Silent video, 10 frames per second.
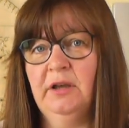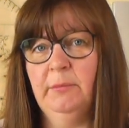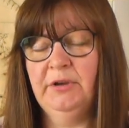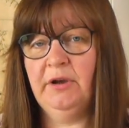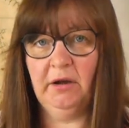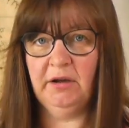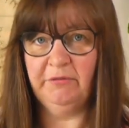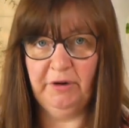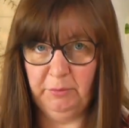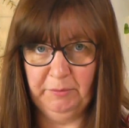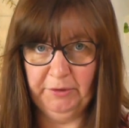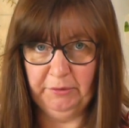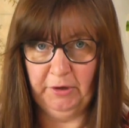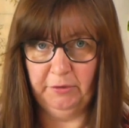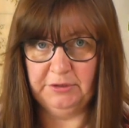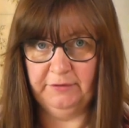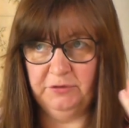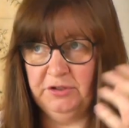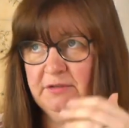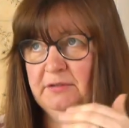You can't go wrong with blue and gold. If you're doing